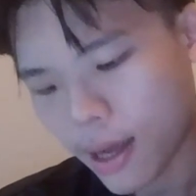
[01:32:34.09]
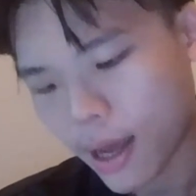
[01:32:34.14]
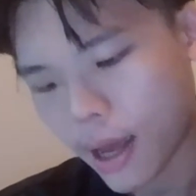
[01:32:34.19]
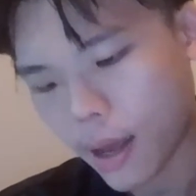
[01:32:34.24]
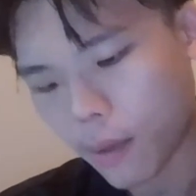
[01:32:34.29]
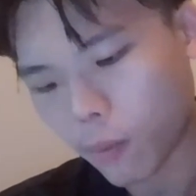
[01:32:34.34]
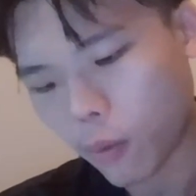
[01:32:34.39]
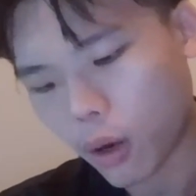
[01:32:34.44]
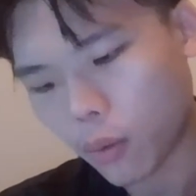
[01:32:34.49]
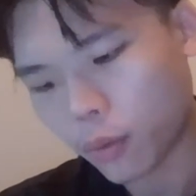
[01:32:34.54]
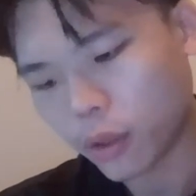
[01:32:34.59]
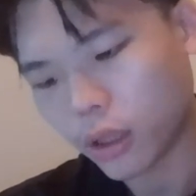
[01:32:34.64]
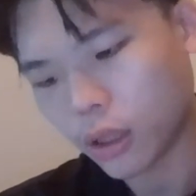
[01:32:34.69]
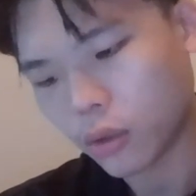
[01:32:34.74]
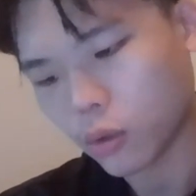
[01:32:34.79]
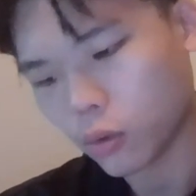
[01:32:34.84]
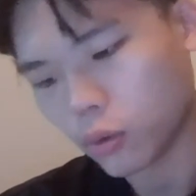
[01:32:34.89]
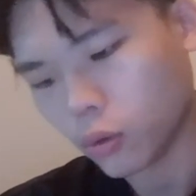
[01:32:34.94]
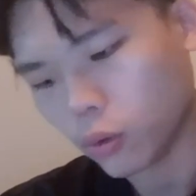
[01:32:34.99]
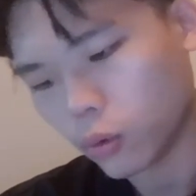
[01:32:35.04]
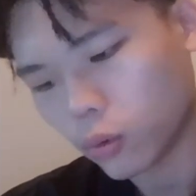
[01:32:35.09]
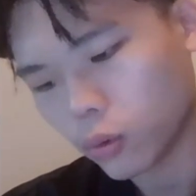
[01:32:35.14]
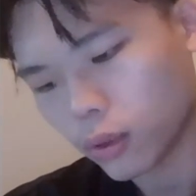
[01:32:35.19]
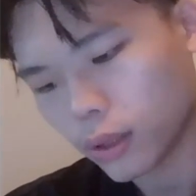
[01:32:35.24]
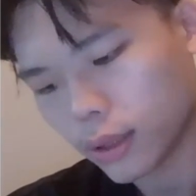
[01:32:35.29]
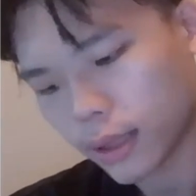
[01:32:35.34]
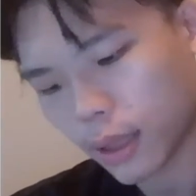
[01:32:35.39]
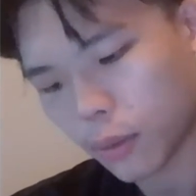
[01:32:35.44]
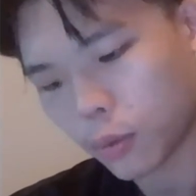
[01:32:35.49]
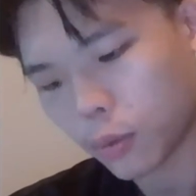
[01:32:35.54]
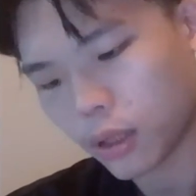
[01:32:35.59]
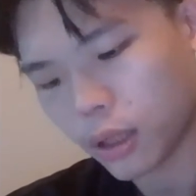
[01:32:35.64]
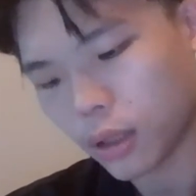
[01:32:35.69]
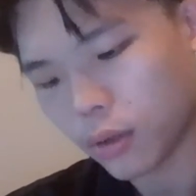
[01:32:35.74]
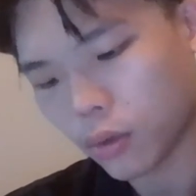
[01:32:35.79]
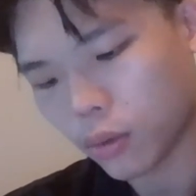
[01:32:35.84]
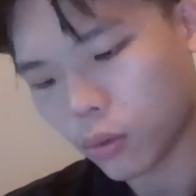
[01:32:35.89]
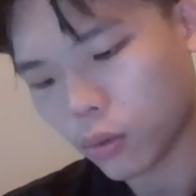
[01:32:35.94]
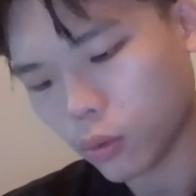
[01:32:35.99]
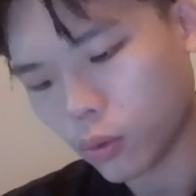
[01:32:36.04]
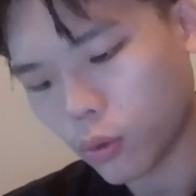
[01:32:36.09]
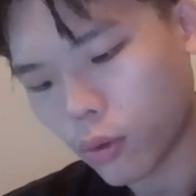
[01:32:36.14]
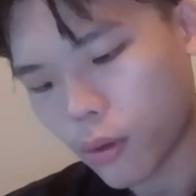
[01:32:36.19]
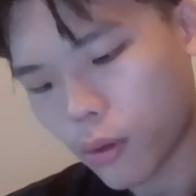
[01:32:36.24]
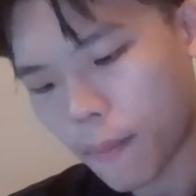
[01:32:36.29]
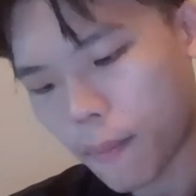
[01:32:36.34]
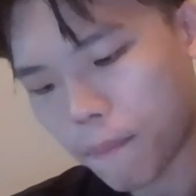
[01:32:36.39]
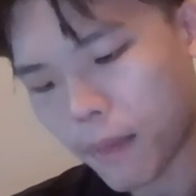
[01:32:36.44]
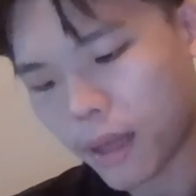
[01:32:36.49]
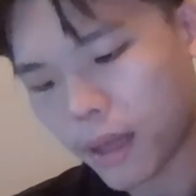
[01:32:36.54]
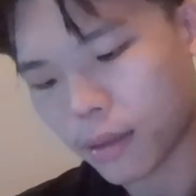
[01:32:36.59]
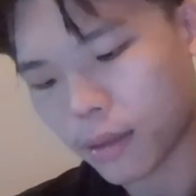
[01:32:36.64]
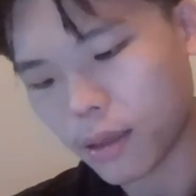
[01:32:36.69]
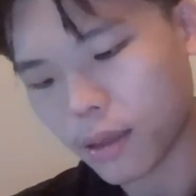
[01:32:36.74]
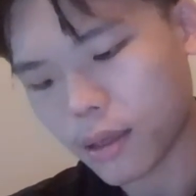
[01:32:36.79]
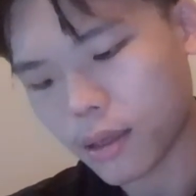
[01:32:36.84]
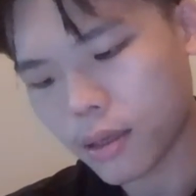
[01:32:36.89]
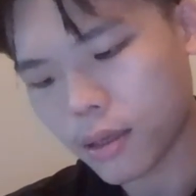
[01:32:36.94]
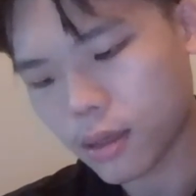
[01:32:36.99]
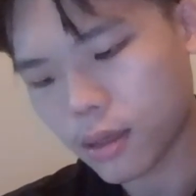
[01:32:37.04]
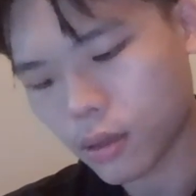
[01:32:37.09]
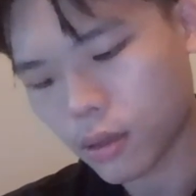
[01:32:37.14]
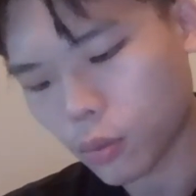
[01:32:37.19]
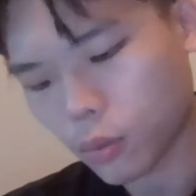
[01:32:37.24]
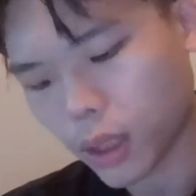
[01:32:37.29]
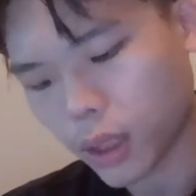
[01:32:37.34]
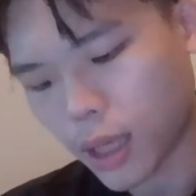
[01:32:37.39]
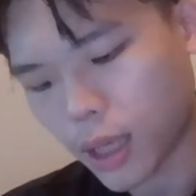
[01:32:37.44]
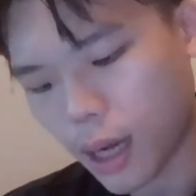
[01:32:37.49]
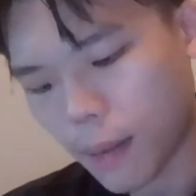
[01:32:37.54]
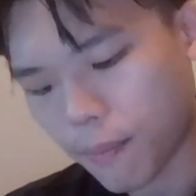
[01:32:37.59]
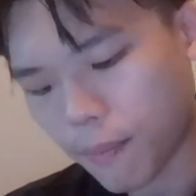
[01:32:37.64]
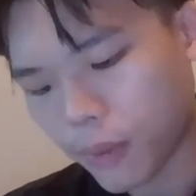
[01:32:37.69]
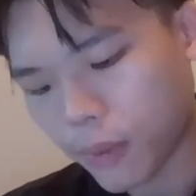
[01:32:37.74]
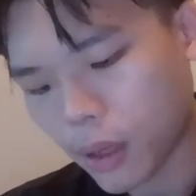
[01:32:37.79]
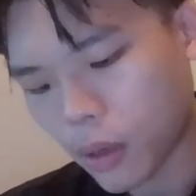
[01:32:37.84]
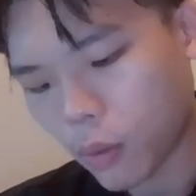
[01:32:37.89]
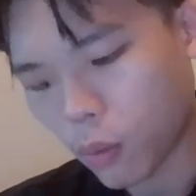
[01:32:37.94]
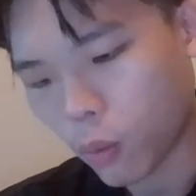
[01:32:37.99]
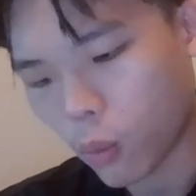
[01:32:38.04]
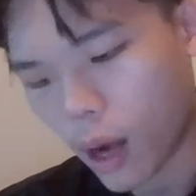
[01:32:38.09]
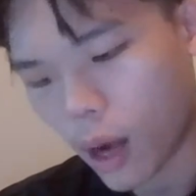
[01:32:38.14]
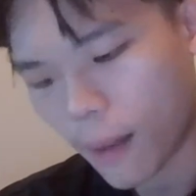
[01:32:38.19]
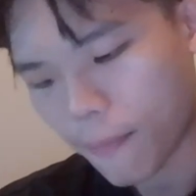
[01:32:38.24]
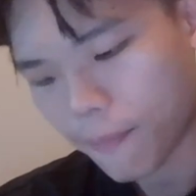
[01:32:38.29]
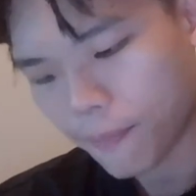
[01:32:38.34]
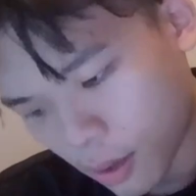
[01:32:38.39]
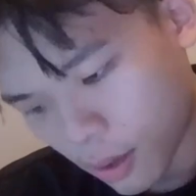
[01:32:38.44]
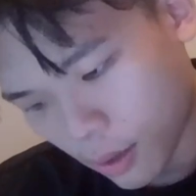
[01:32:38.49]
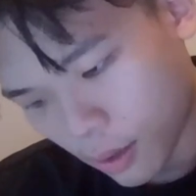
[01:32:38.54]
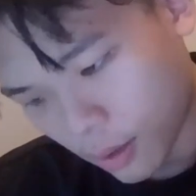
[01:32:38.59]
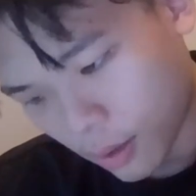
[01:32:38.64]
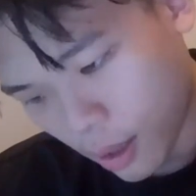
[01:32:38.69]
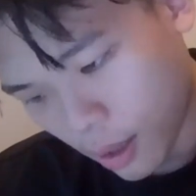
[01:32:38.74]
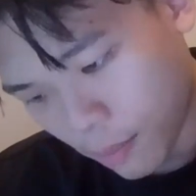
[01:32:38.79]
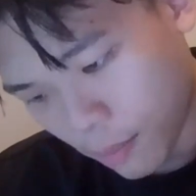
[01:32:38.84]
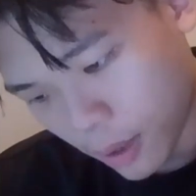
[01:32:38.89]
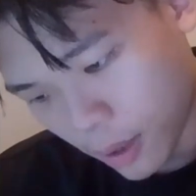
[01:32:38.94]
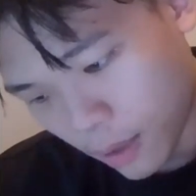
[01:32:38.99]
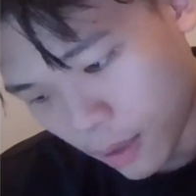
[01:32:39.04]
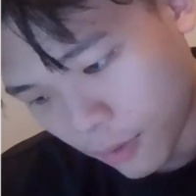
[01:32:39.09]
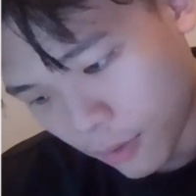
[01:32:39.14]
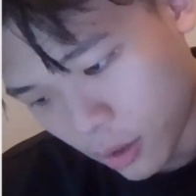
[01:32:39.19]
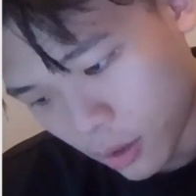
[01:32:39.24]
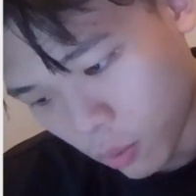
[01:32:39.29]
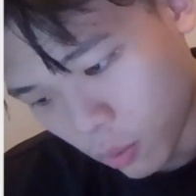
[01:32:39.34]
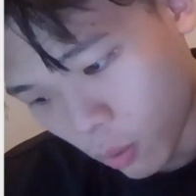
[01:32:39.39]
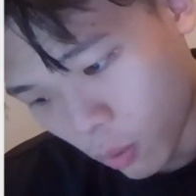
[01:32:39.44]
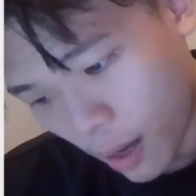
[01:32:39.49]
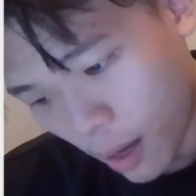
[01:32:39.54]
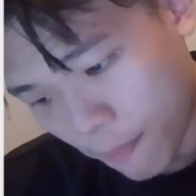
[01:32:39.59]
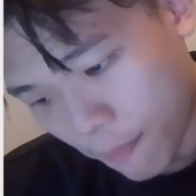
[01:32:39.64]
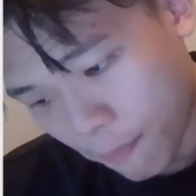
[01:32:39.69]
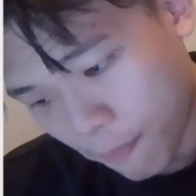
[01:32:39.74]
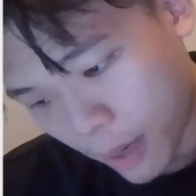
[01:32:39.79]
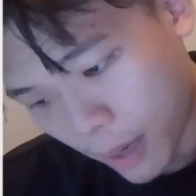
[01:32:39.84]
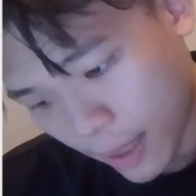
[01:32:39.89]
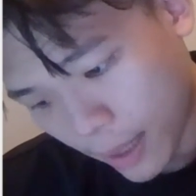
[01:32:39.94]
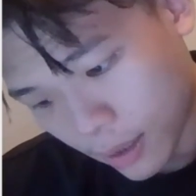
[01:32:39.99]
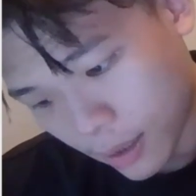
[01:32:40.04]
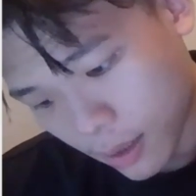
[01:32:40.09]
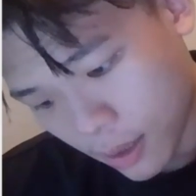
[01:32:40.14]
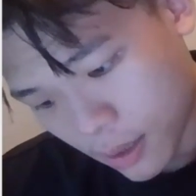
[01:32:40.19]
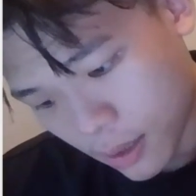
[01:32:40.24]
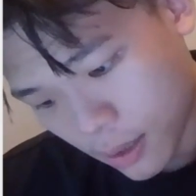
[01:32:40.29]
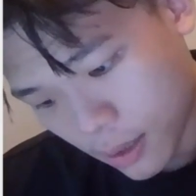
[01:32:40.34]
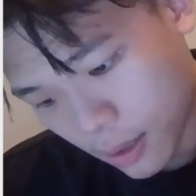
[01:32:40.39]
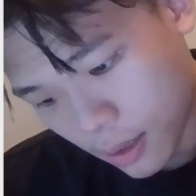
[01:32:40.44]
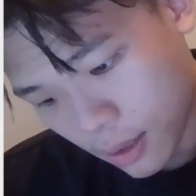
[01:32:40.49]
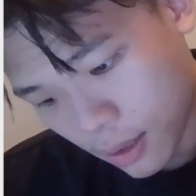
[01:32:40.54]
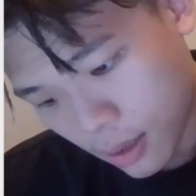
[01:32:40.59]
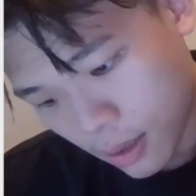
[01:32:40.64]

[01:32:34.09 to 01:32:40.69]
And what we need to do is that we need to make this to become 1, and I believe it's 1 minus